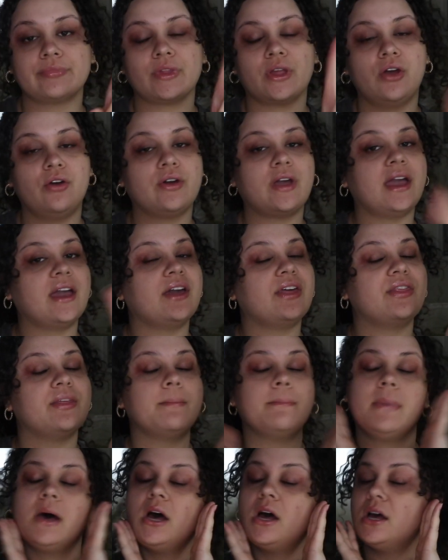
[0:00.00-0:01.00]
Okay, the
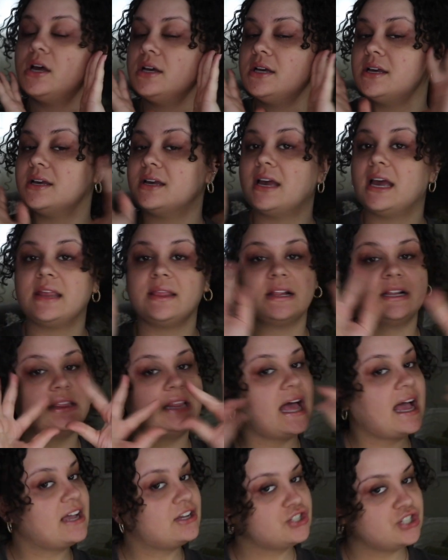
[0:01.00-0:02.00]
mug and the
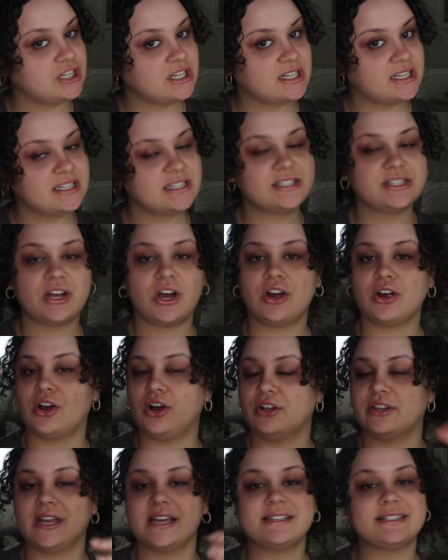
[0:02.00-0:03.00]
lashes are
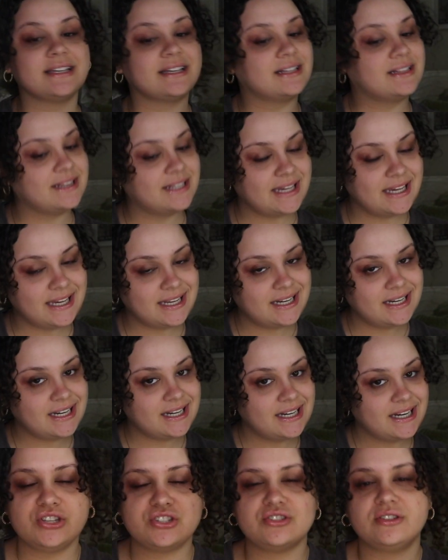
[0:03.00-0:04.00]
all nice and clean,
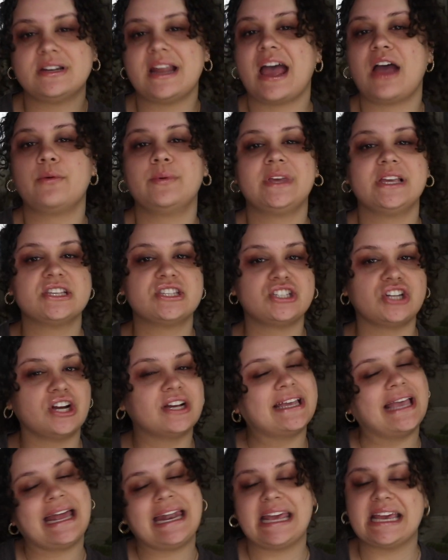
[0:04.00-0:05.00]
so now we can
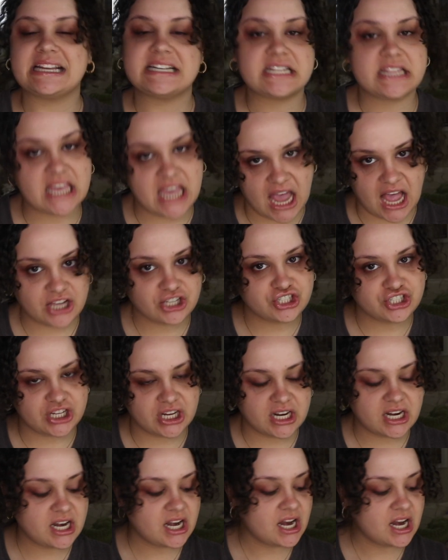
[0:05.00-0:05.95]
start getting into the action.